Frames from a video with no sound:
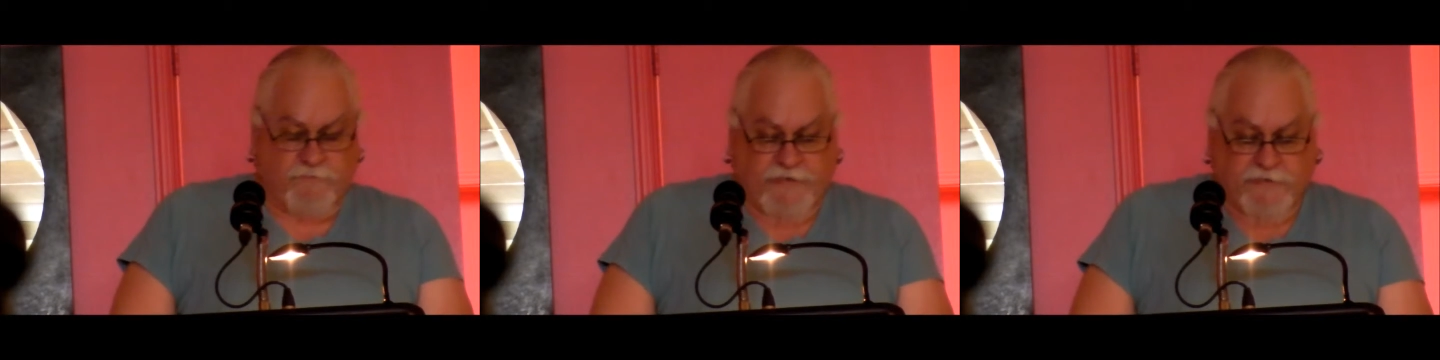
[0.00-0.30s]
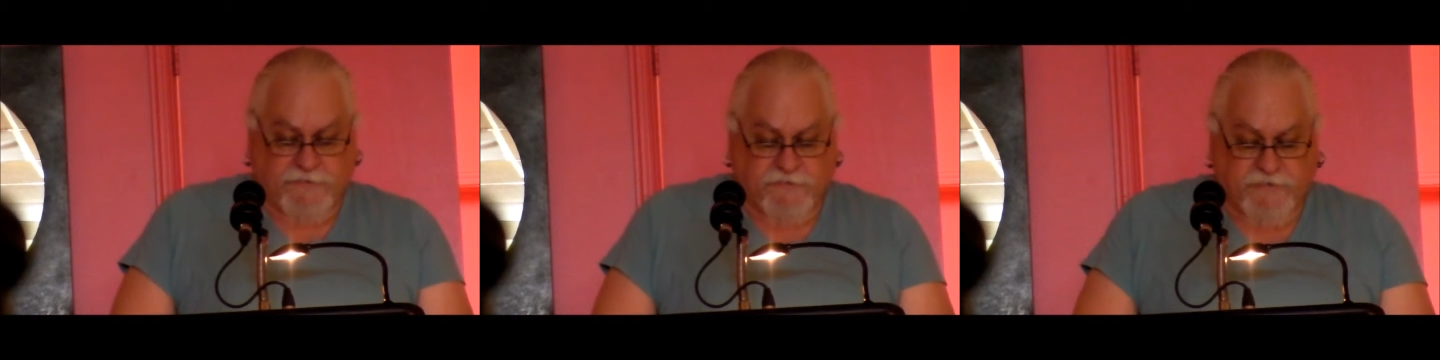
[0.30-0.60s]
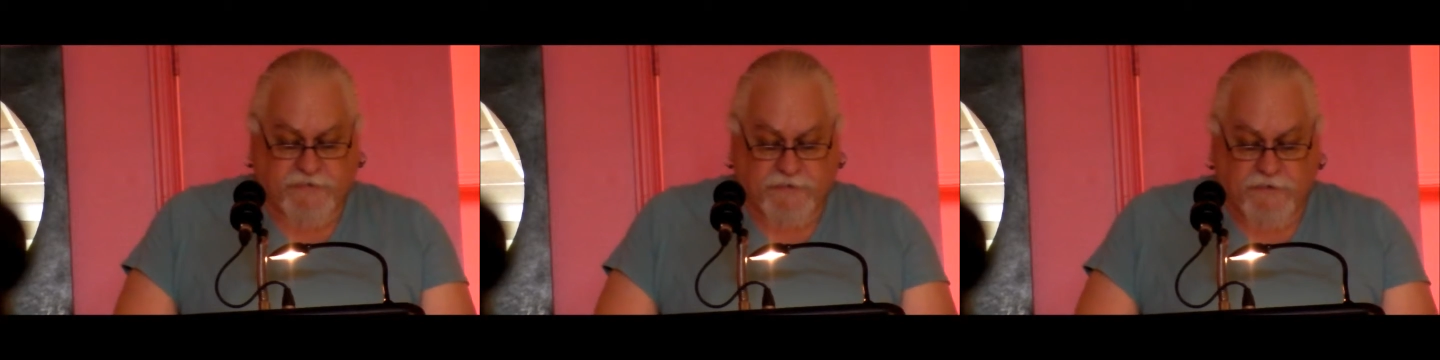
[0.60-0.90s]
main
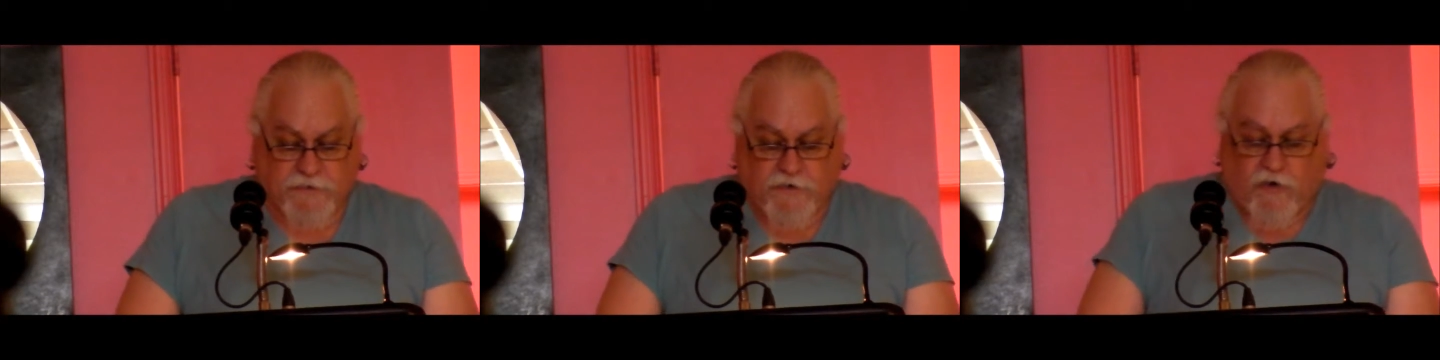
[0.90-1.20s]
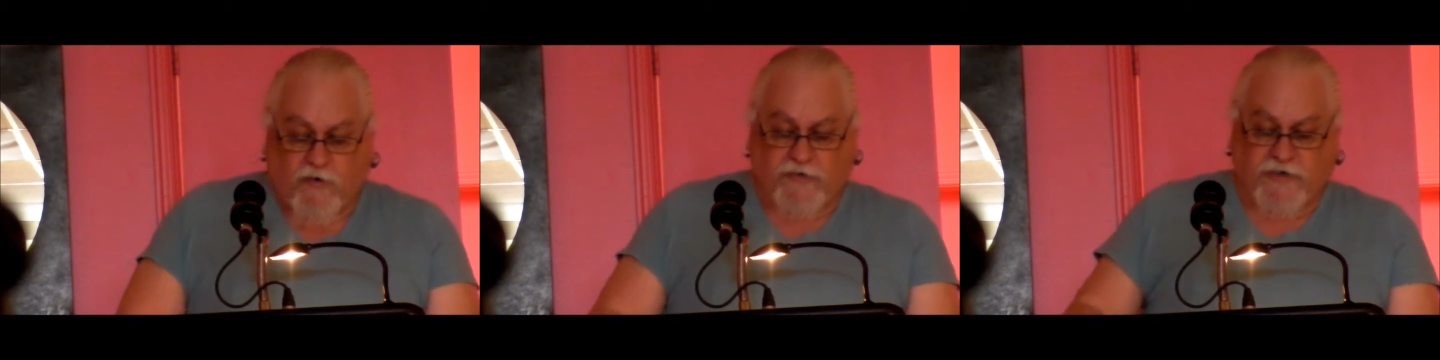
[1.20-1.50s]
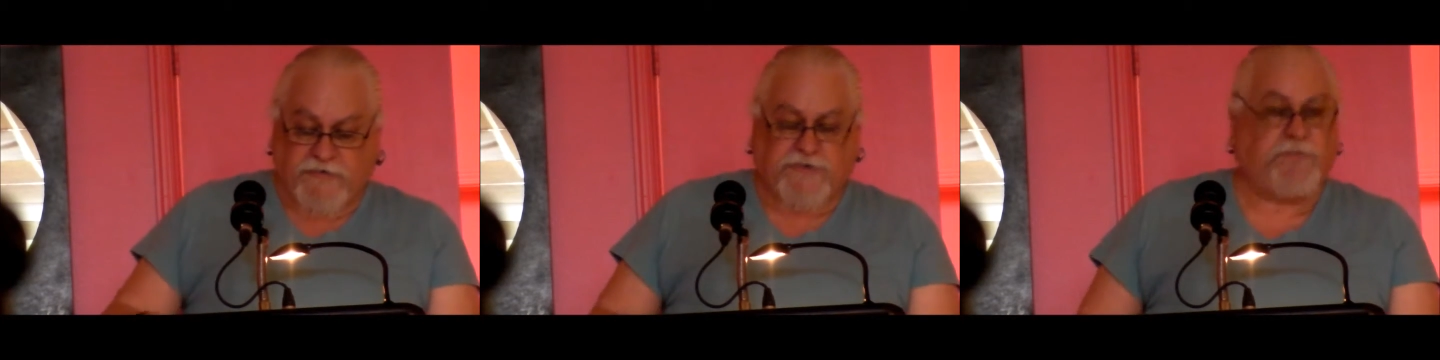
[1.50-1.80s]
street, hold
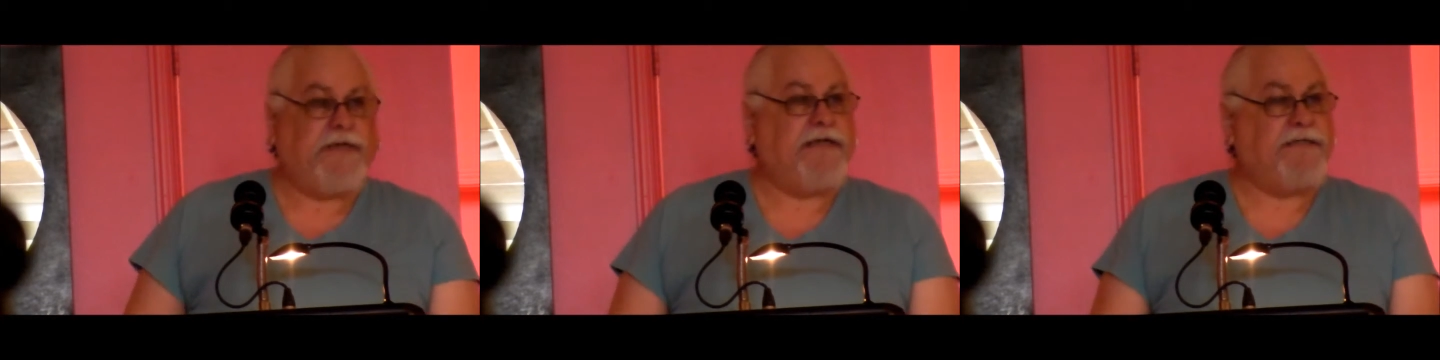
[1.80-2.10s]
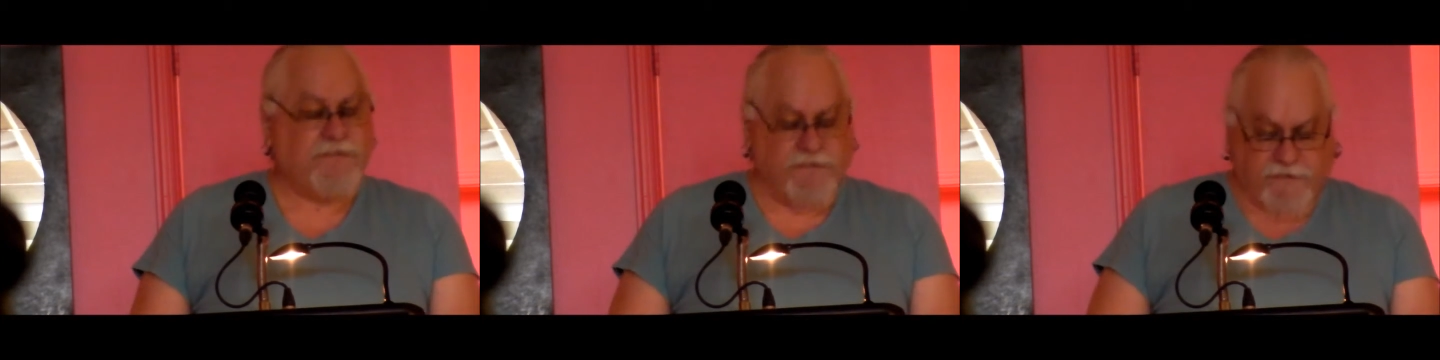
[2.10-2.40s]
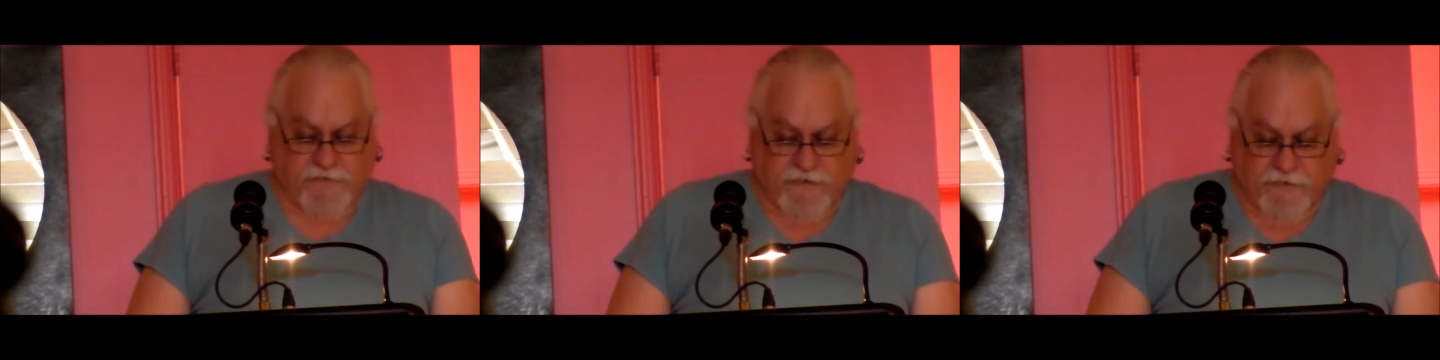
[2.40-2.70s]
lunch meetings at
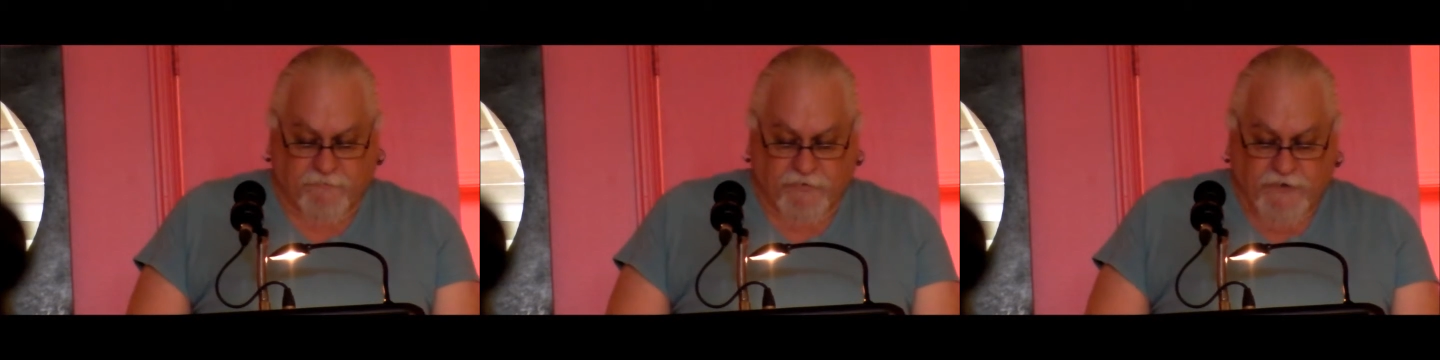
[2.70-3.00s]
the dump,